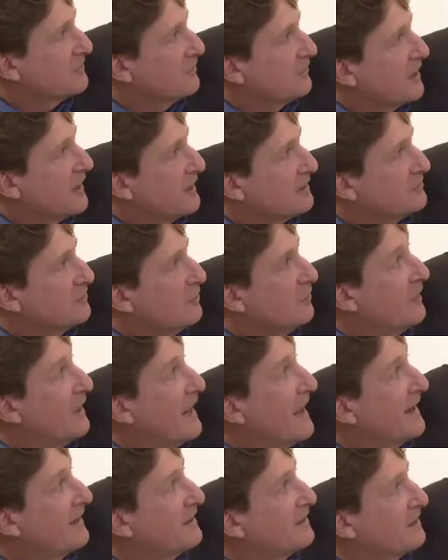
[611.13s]
so he had to
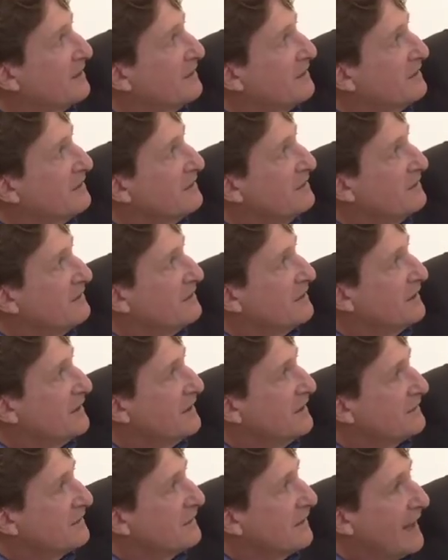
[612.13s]
lengthen
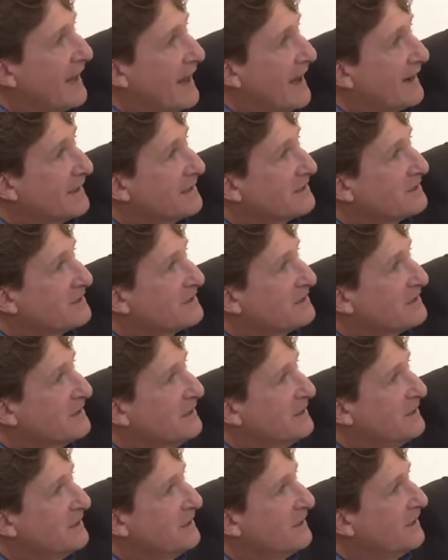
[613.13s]
his legs
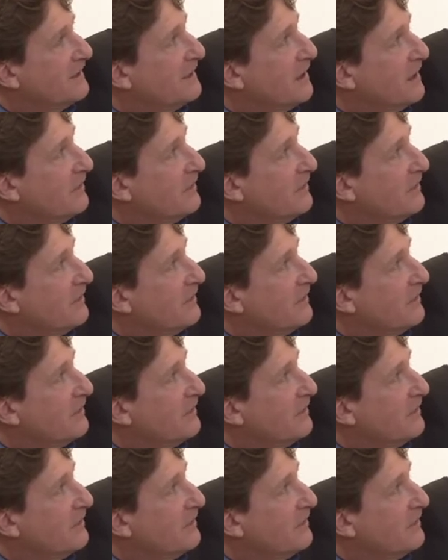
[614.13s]
and